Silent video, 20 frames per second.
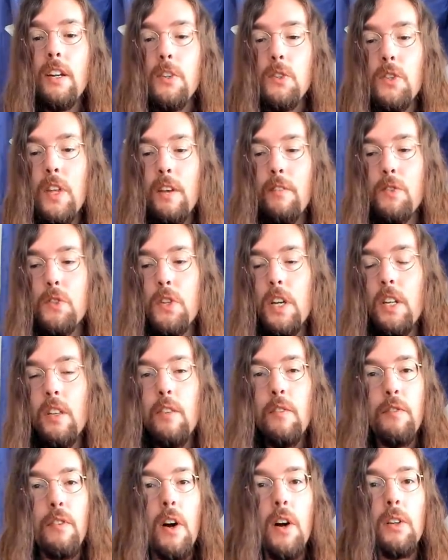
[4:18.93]
is they've seen the
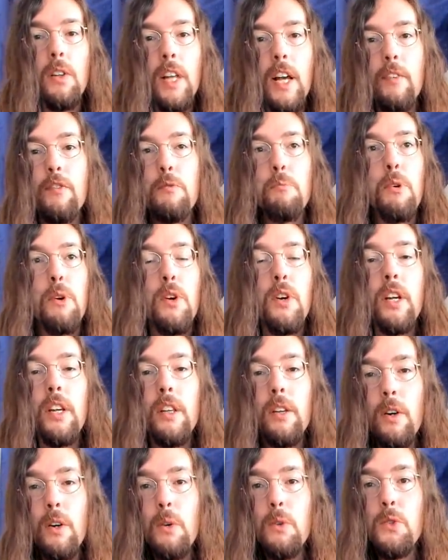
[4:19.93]
far left burning
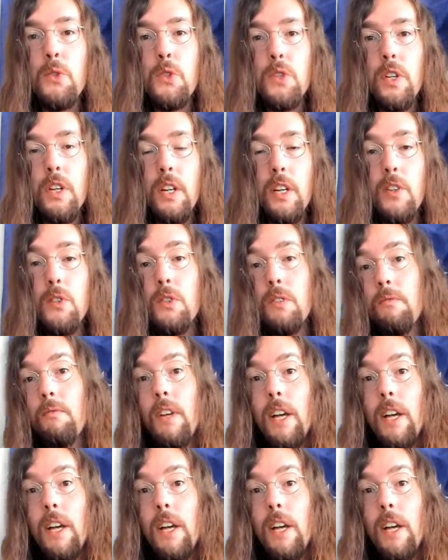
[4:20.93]
their own cities and,